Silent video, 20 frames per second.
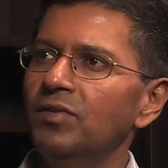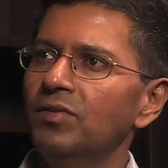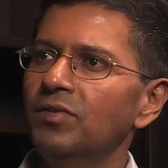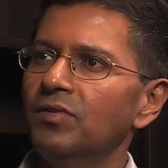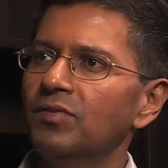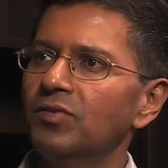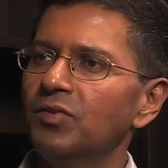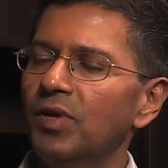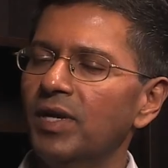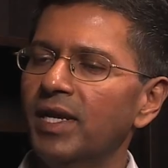
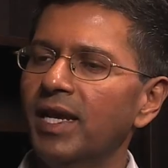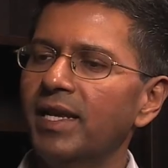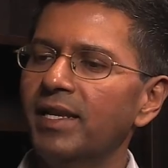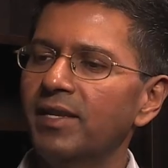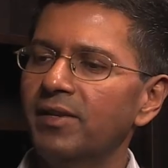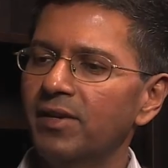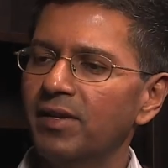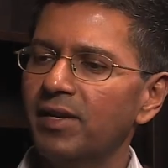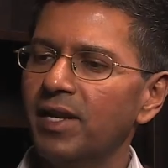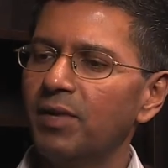So again,
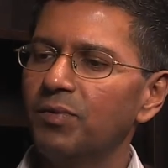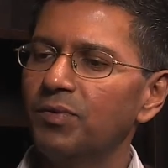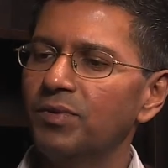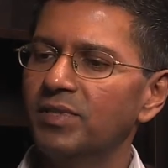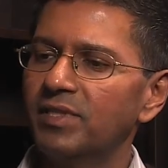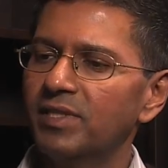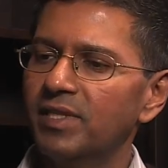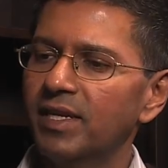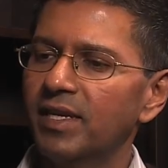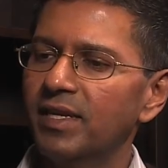here I would
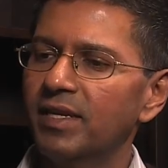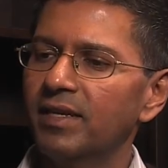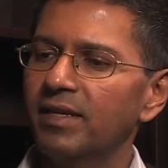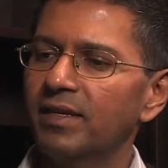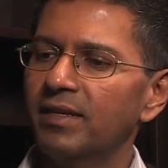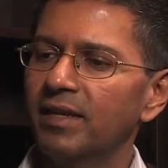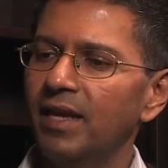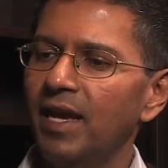say,